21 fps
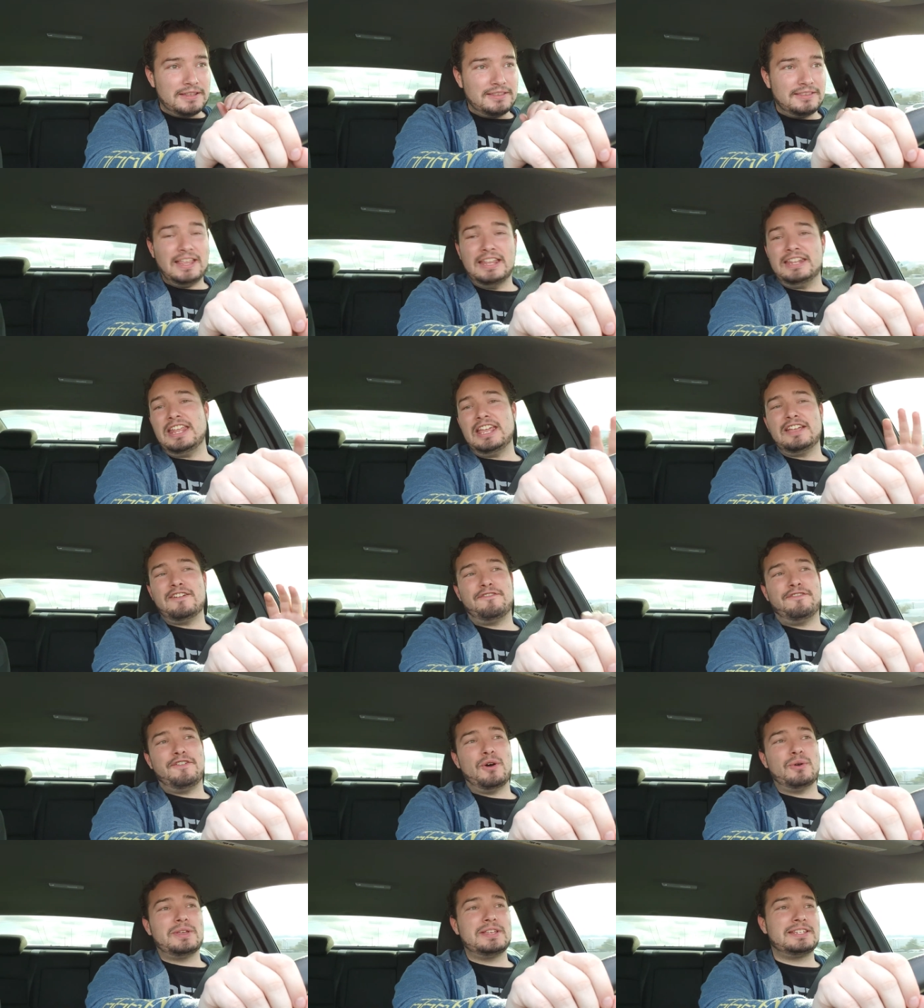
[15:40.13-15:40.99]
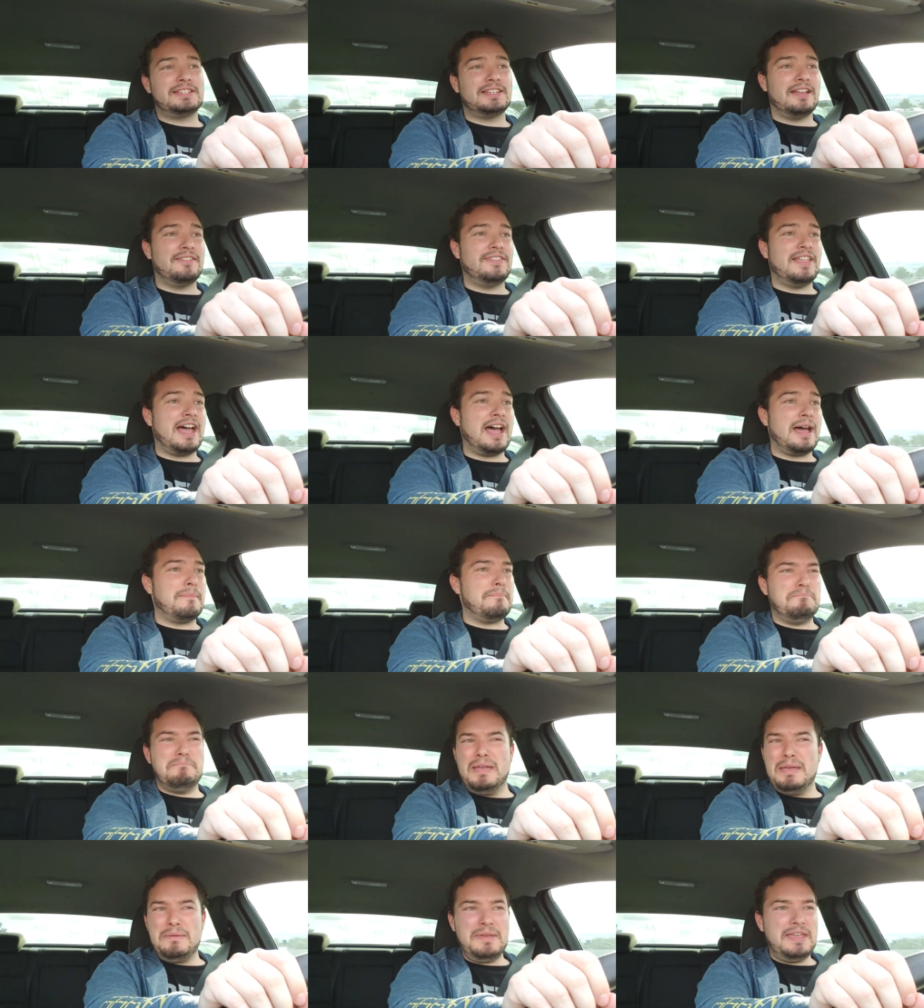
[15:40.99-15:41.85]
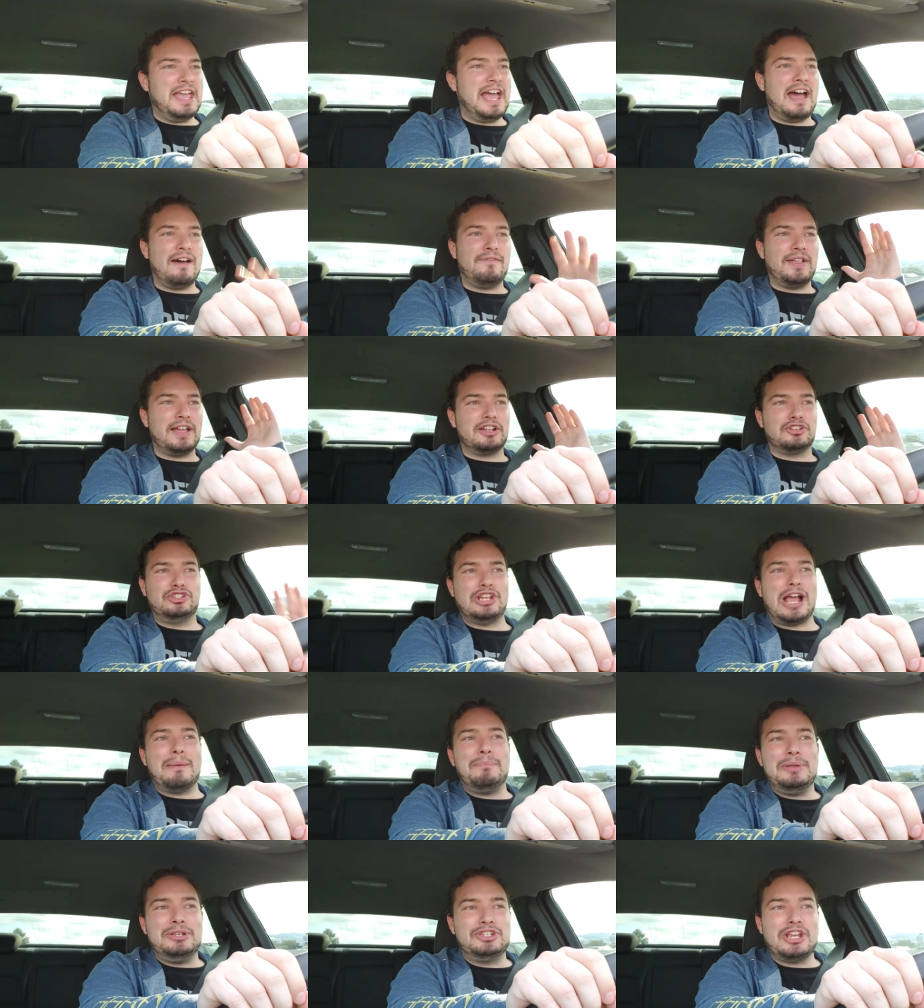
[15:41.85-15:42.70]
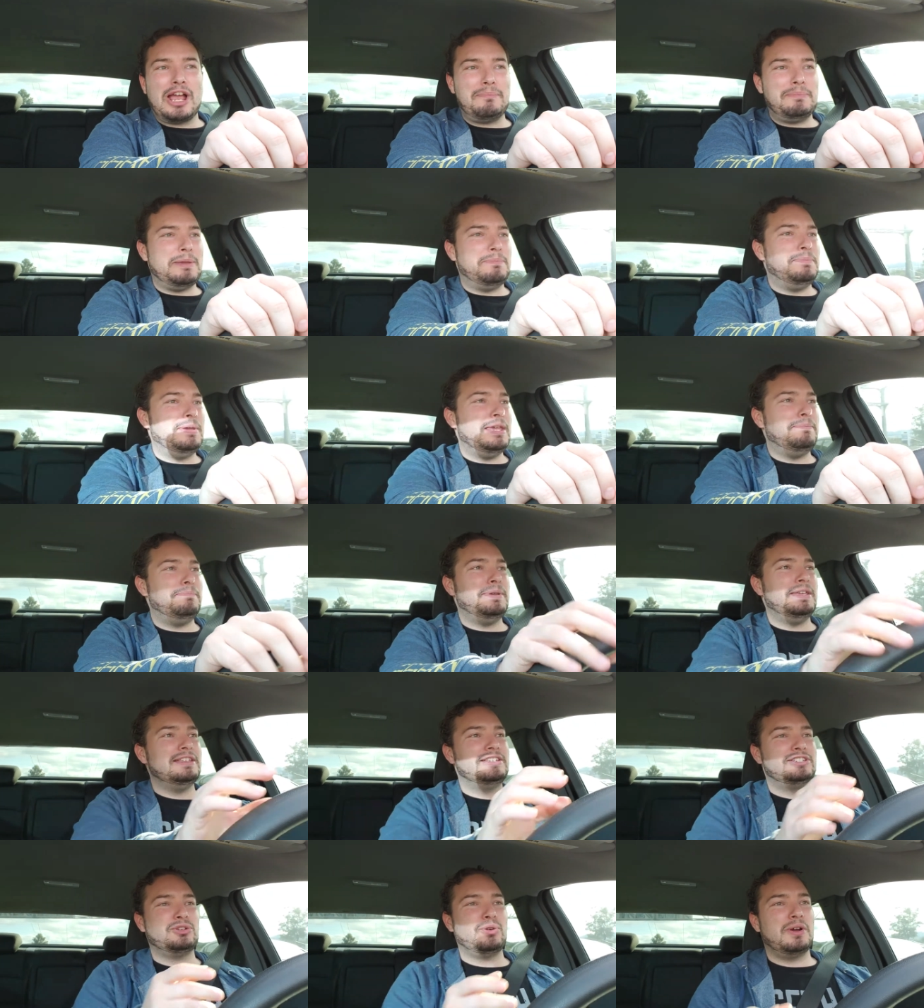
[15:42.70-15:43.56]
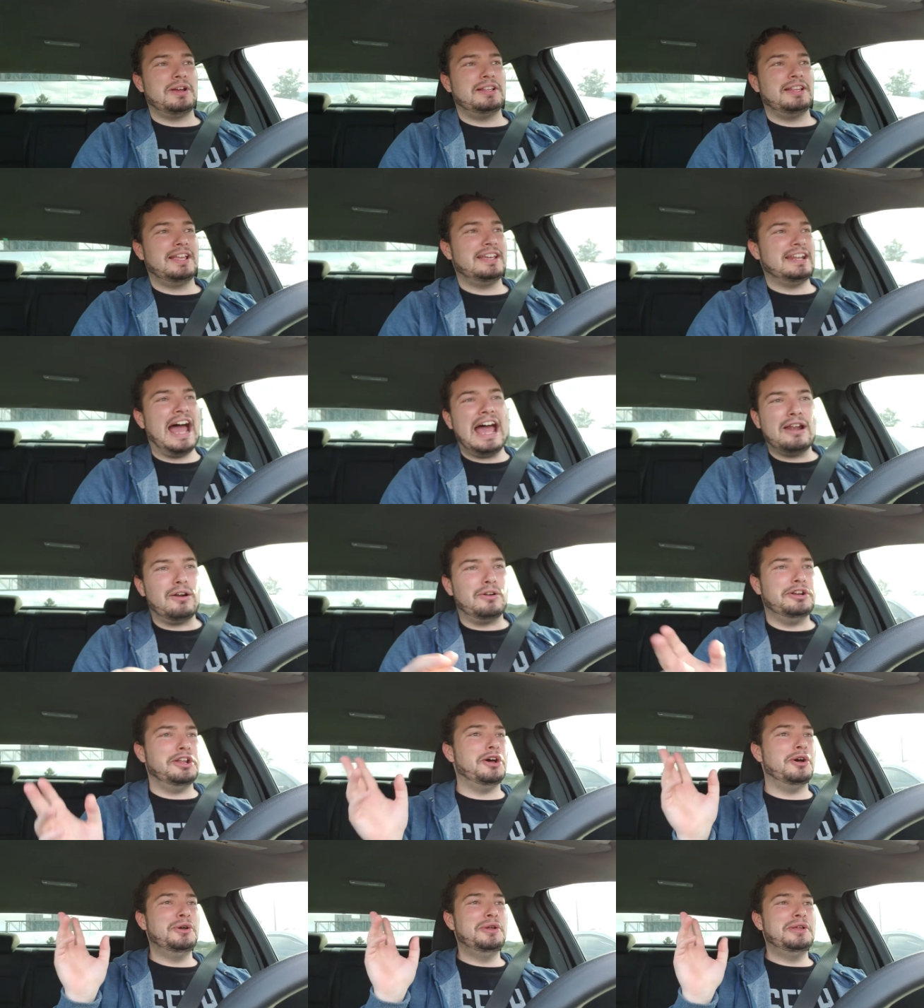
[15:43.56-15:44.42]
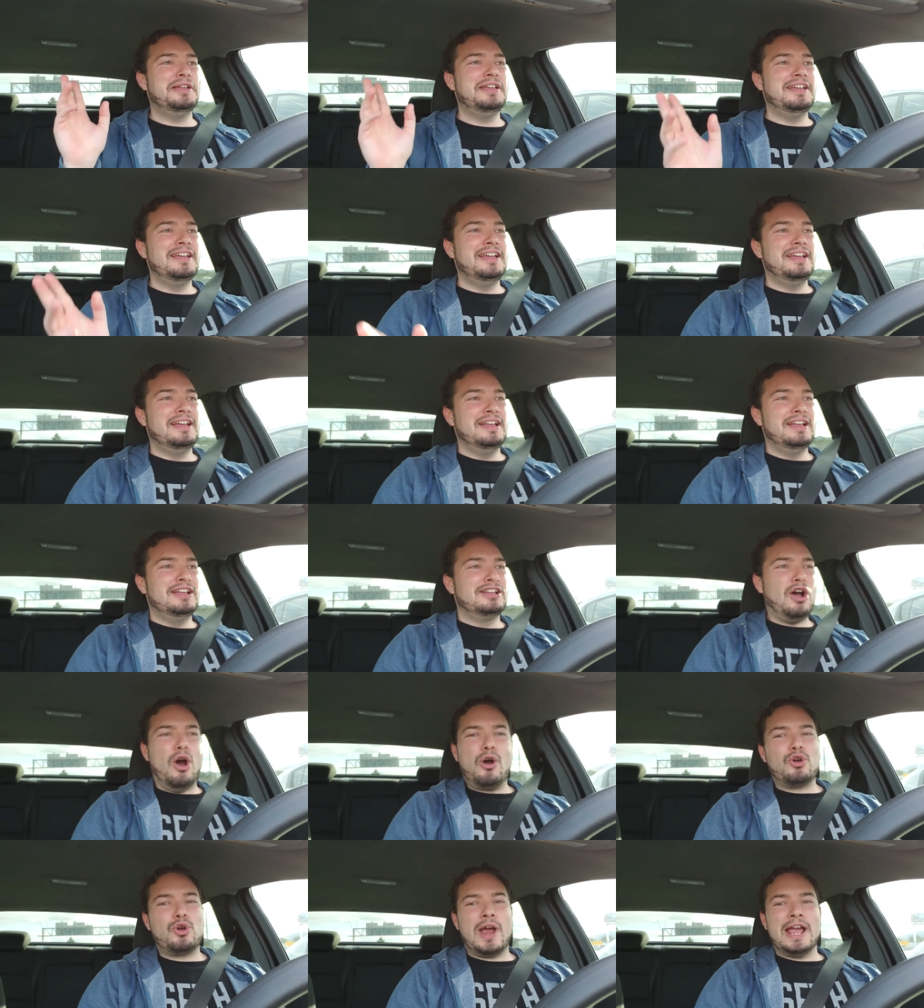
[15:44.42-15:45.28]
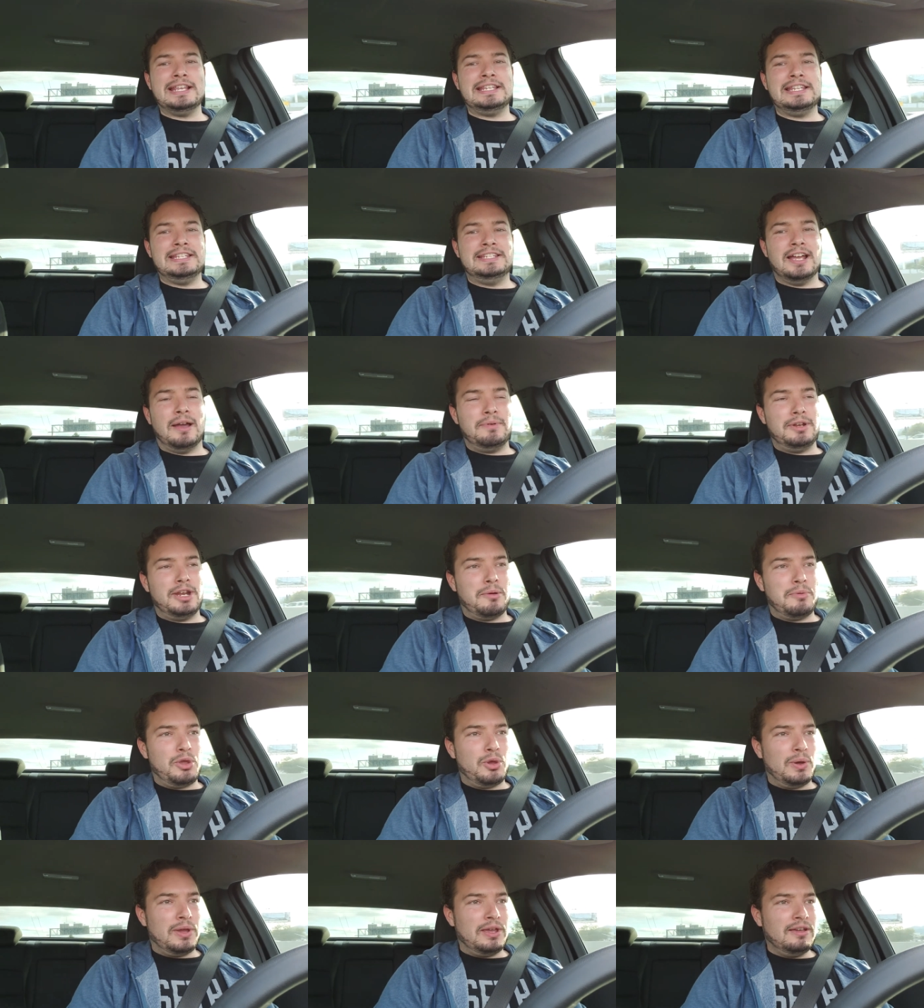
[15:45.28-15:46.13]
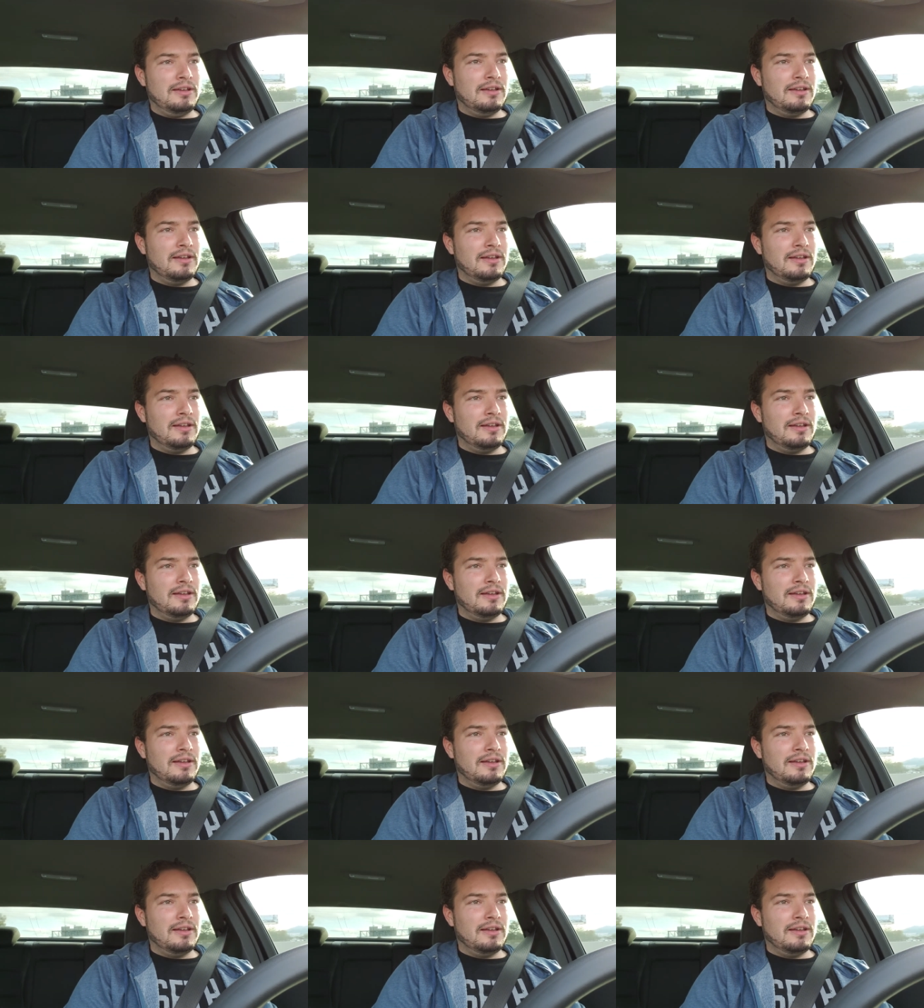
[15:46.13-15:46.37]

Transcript: Then they can focus on that. Maybe have like a choppy PP storyline. I don't know. Go crazy, WWE.